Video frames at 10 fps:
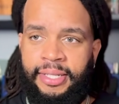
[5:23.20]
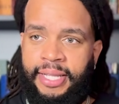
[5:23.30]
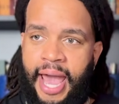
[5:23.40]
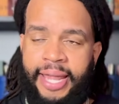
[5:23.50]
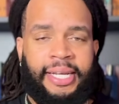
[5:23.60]

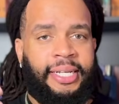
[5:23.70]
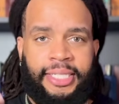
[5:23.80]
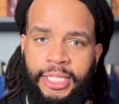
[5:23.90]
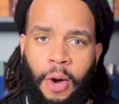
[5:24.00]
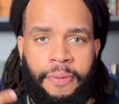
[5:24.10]
that
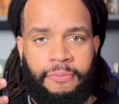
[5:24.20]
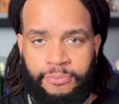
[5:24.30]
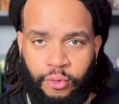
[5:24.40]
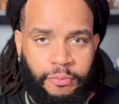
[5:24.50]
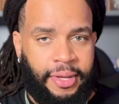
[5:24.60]

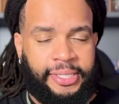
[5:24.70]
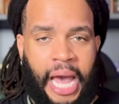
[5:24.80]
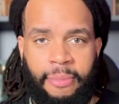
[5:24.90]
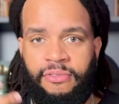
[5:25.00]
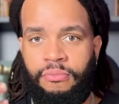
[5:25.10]
self-improvement
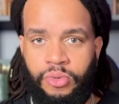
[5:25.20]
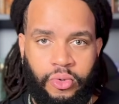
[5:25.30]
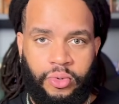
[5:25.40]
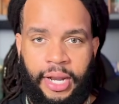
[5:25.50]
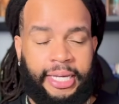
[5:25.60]
type of a mood.